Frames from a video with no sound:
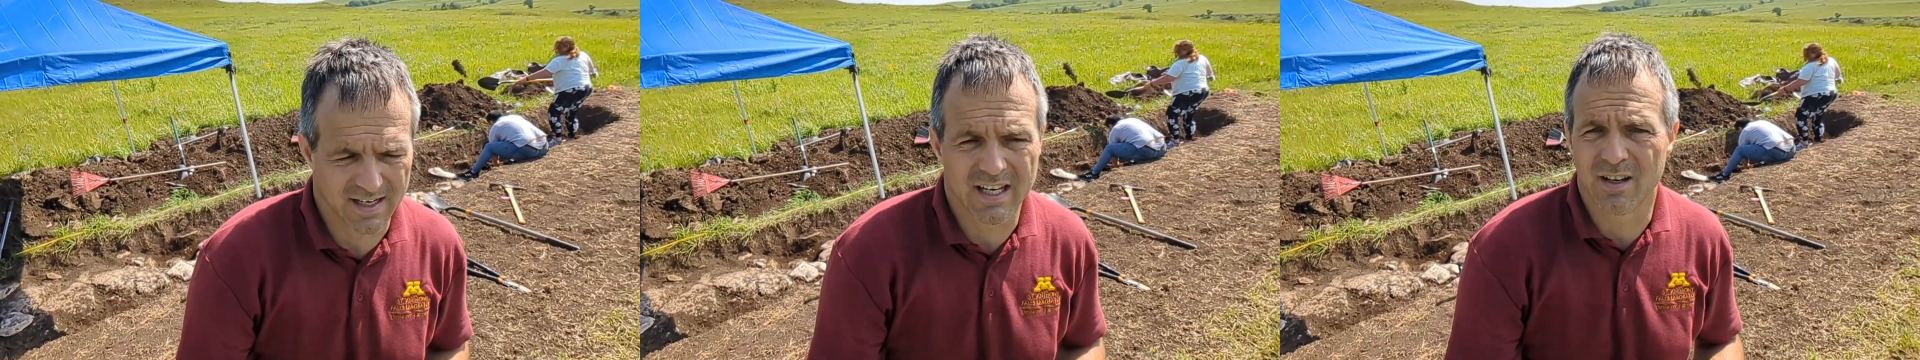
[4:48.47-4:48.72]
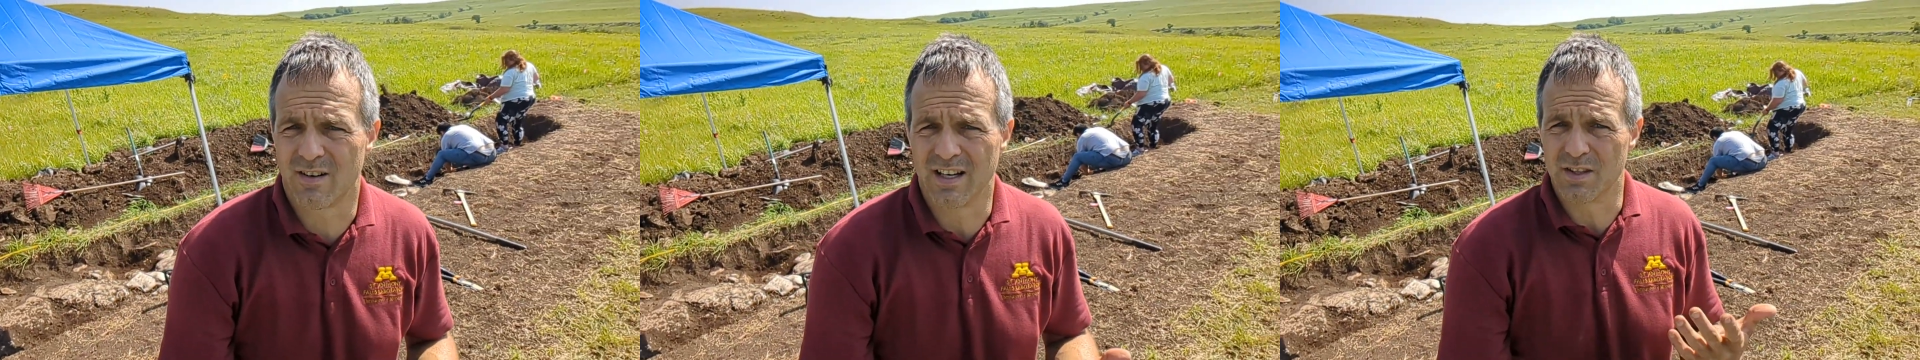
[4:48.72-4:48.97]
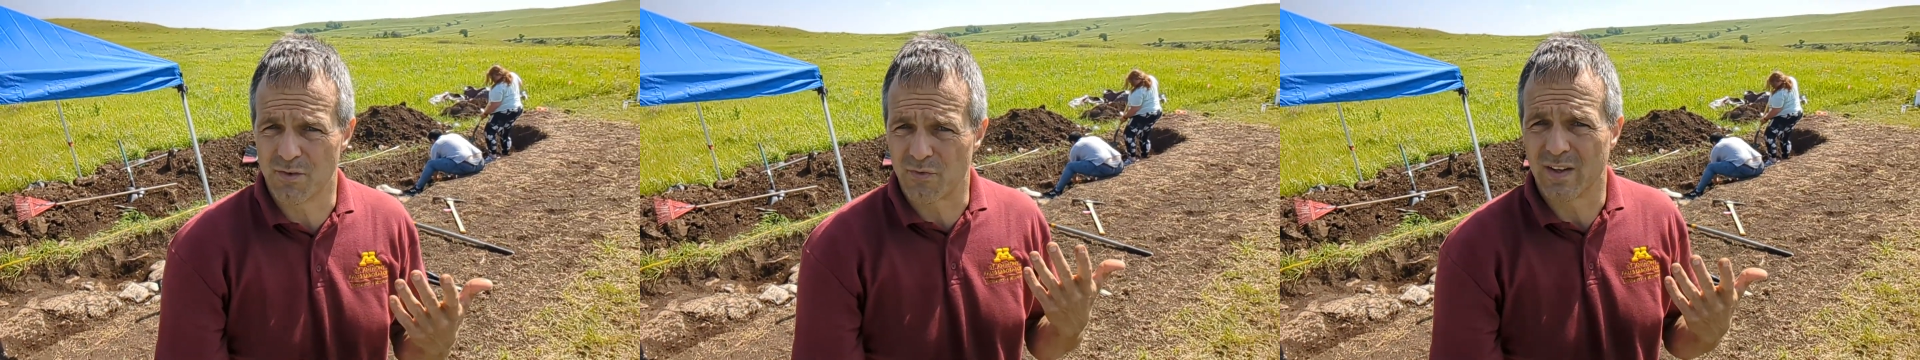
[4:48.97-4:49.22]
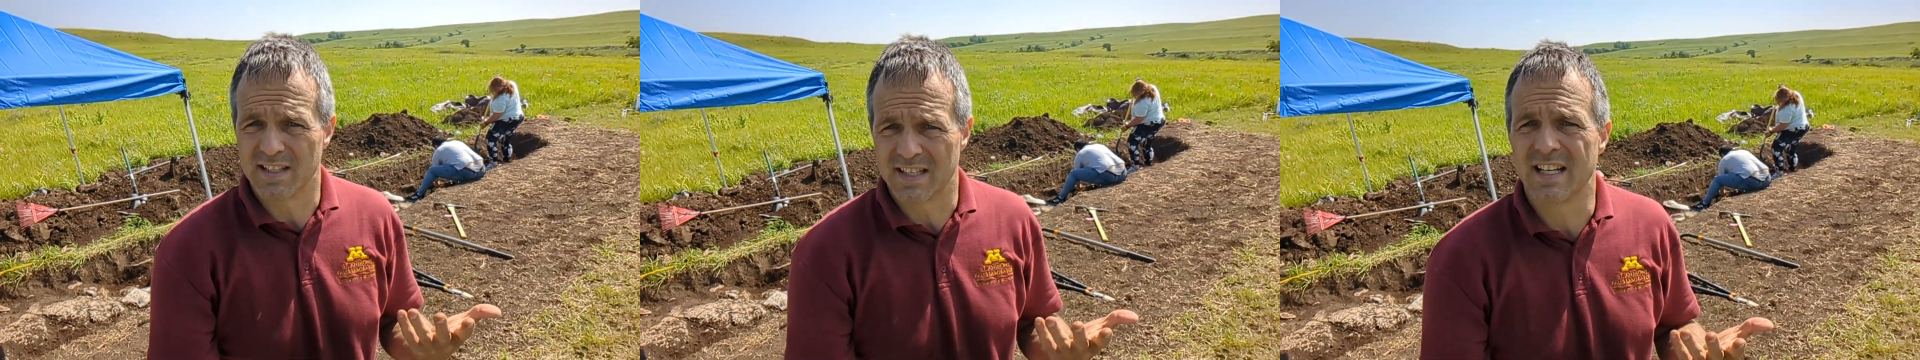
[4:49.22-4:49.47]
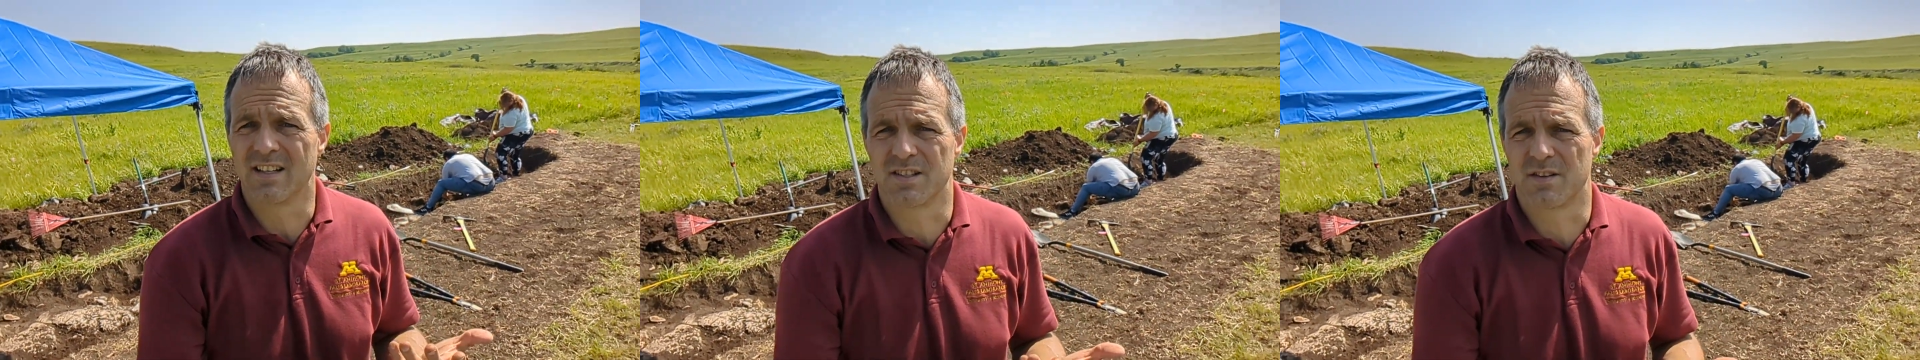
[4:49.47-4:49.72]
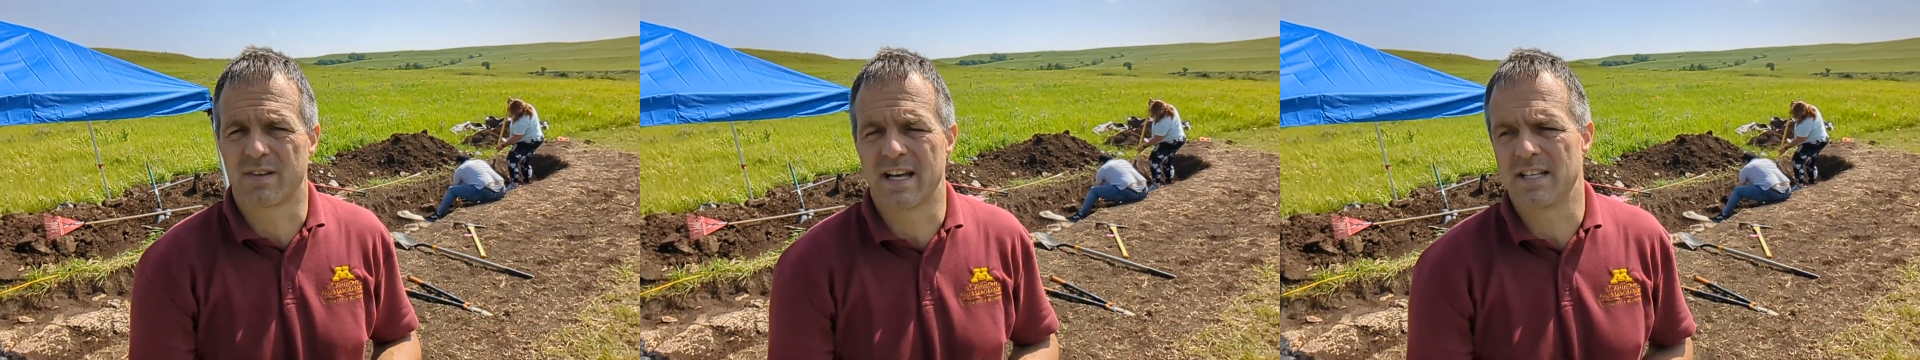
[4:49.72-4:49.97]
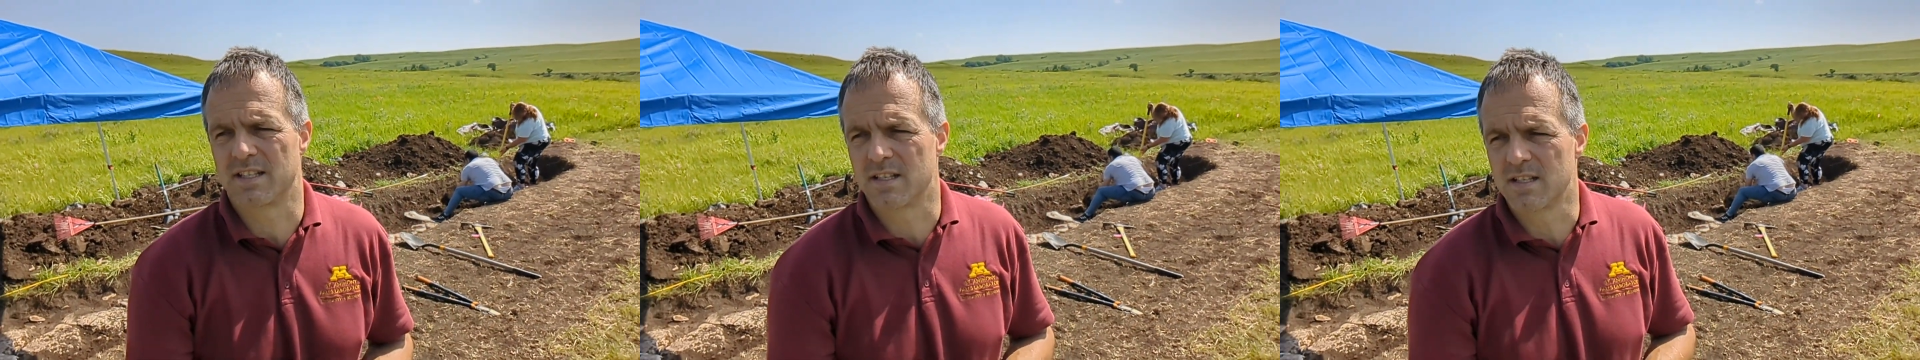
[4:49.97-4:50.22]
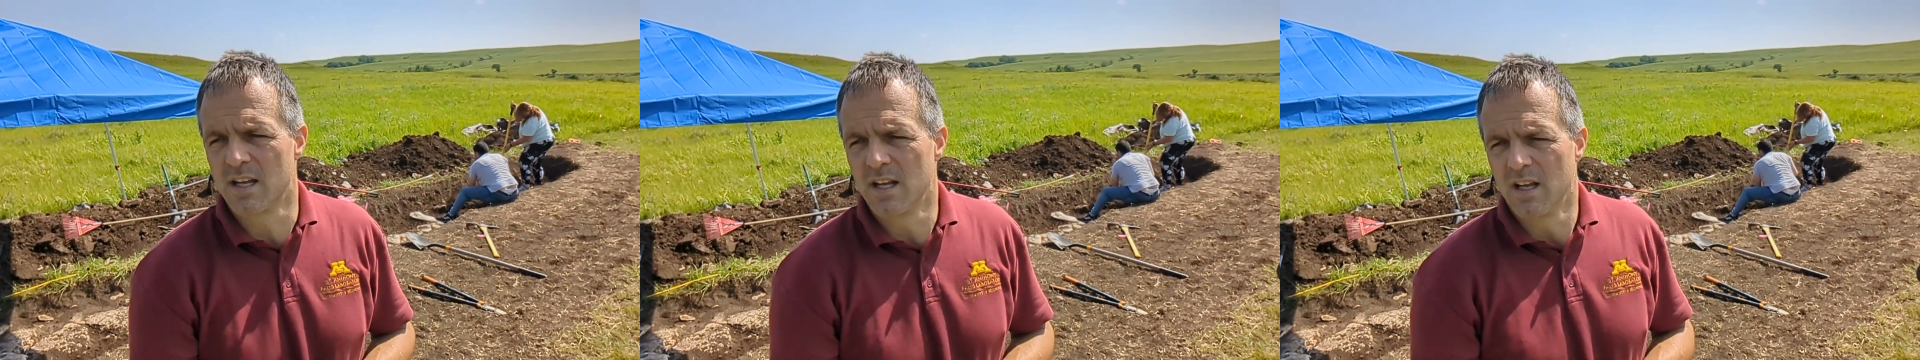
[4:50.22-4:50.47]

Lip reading: here in the Flint Hills of Kansas.